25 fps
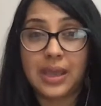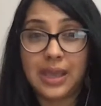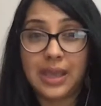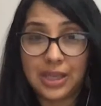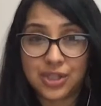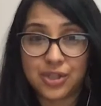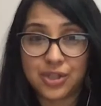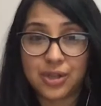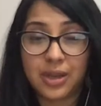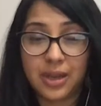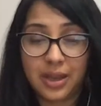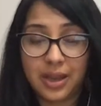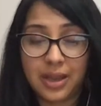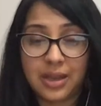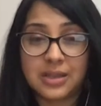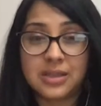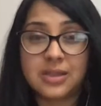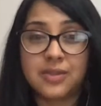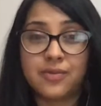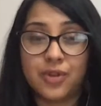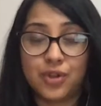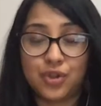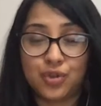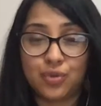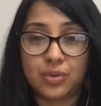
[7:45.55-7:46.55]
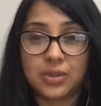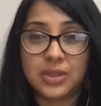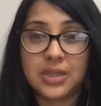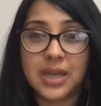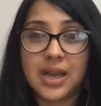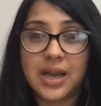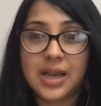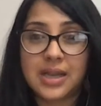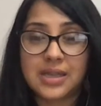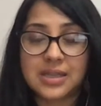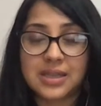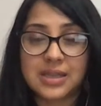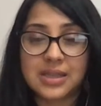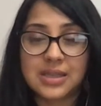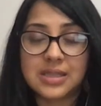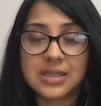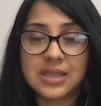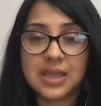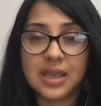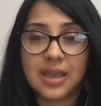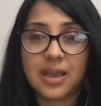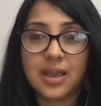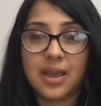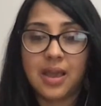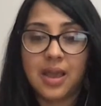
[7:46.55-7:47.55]
each individual task and
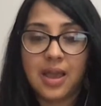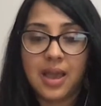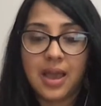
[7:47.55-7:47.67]
say,